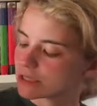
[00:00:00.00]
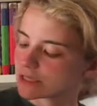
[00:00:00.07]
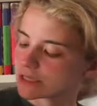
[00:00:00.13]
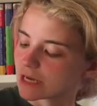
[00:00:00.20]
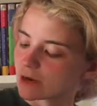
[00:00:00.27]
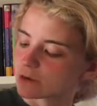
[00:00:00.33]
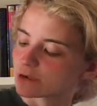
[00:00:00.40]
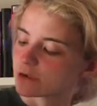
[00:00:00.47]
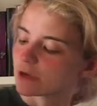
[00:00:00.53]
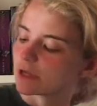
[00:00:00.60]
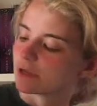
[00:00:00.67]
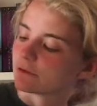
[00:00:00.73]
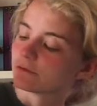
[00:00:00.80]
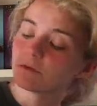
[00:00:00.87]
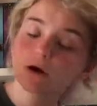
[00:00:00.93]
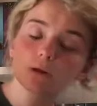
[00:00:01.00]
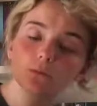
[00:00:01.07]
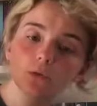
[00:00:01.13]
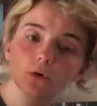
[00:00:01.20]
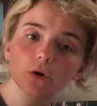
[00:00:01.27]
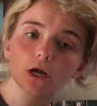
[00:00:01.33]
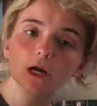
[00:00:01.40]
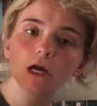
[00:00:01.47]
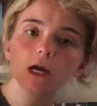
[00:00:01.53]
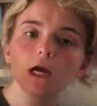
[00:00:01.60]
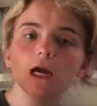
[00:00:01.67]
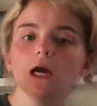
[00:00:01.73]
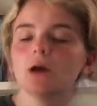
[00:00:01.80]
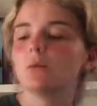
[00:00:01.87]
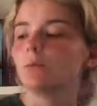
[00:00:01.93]
the Scoundrel, and the Farm Boy
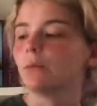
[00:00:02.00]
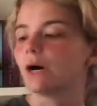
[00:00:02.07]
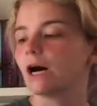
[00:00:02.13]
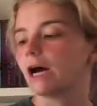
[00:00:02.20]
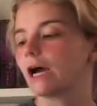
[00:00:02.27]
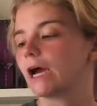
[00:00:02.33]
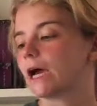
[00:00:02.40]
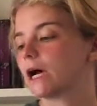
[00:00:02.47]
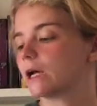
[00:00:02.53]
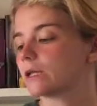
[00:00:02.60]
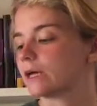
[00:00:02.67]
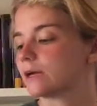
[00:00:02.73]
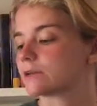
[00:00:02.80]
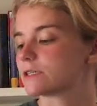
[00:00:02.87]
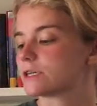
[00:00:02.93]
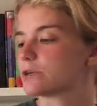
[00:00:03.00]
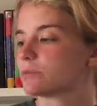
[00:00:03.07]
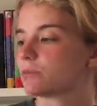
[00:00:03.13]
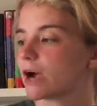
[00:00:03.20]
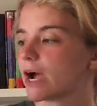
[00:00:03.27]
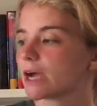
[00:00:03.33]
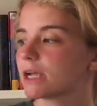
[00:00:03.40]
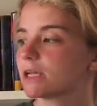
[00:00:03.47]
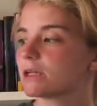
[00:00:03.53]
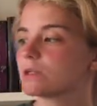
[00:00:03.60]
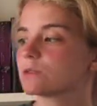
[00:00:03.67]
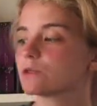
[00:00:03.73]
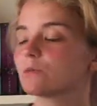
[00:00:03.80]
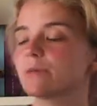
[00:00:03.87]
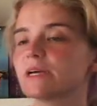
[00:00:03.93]
by Alexander Bracken.
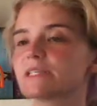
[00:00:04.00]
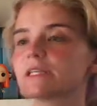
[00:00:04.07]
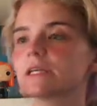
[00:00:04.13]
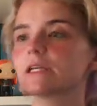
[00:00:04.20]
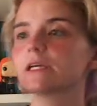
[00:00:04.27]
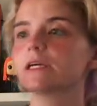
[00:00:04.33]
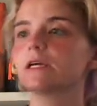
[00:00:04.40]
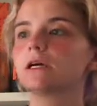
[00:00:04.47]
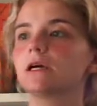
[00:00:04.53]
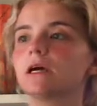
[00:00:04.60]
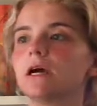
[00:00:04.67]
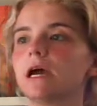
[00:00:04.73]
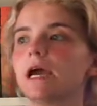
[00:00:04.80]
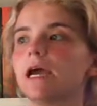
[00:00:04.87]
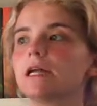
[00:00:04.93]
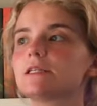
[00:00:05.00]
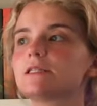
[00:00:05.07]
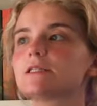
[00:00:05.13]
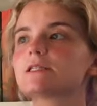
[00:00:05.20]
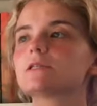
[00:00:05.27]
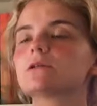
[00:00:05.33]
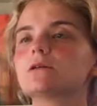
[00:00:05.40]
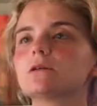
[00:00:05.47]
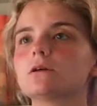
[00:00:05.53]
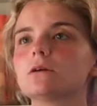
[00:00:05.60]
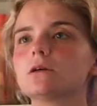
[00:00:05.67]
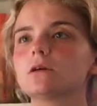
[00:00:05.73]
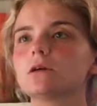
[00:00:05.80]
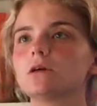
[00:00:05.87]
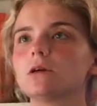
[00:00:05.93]
So basically, it's
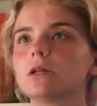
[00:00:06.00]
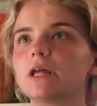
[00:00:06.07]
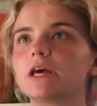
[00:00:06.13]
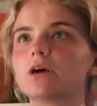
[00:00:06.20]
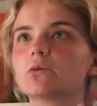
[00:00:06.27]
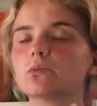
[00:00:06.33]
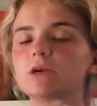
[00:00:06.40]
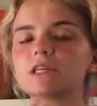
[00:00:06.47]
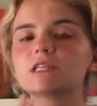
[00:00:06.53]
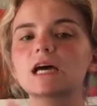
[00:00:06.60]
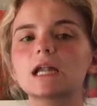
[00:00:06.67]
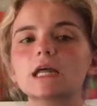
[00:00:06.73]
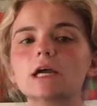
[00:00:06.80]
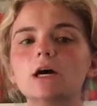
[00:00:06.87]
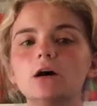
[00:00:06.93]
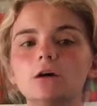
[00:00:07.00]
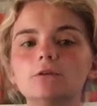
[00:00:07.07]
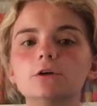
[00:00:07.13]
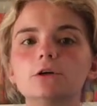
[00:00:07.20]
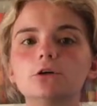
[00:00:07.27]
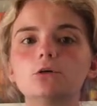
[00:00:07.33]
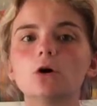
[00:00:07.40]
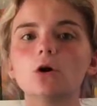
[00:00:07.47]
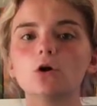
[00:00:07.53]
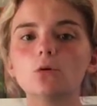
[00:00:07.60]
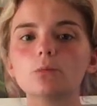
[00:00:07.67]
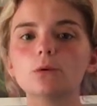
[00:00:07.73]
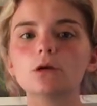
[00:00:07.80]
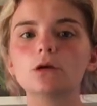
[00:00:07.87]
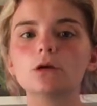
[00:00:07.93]
like a retelling of A New Hope,